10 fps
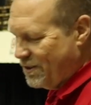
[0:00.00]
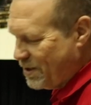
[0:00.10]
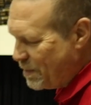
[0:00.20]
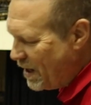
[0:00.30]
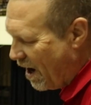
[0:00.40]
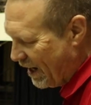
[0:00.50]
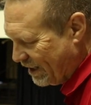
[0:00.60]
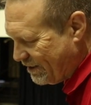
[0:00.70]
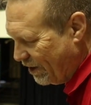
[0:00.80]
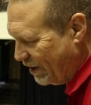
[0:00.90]
To be
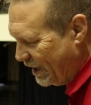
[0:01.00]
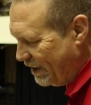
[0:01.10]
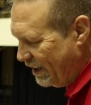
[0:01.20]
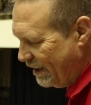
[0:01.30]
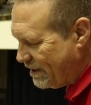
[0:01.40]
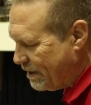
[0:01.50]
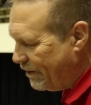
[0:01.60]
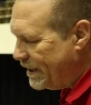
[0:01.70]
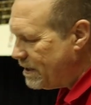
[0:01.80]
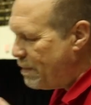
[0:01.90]
honest though,
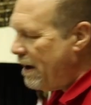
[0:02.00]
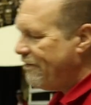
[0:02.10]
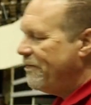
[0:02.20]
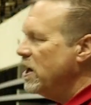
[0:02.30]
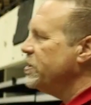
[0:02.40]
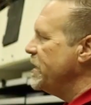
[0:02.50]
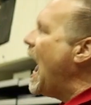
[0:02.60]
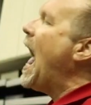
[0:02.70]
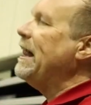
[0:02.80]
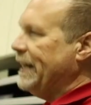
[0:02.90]
it's about
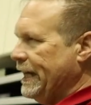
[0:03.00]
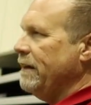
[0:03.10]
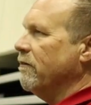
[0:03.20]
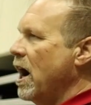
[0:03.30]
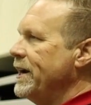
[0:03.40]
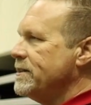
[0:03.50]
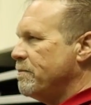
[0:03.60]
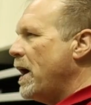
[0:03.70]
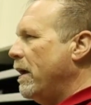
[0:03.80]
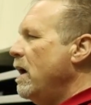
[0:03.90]
functionality, right? It's
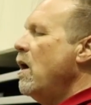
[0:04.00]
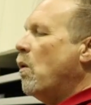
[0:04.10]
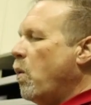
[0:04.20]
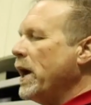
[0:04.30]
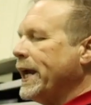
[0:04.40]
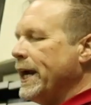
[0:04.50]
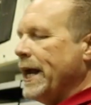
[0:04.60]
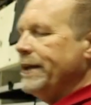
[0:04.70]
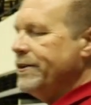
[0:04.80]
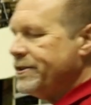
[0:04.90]
about what can I
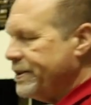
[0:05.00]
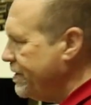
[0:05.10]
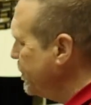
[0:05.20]
use this